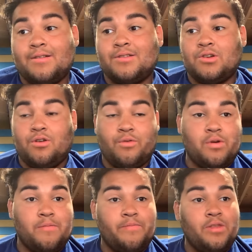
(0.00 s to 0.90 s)
So,
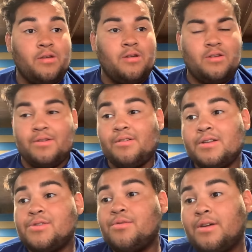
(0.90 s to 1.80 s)
um, you know,
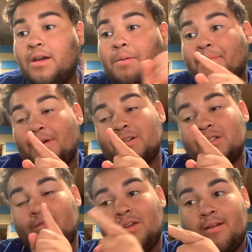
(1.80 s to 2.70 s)
let's do a
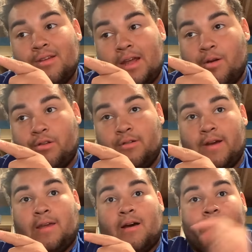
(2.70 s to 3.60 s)
comparison of the other character
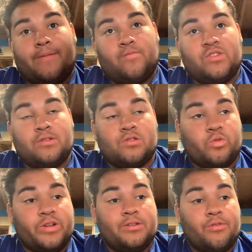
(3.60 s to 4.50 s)
I got since
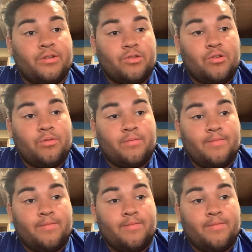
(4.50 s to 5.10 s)
2022.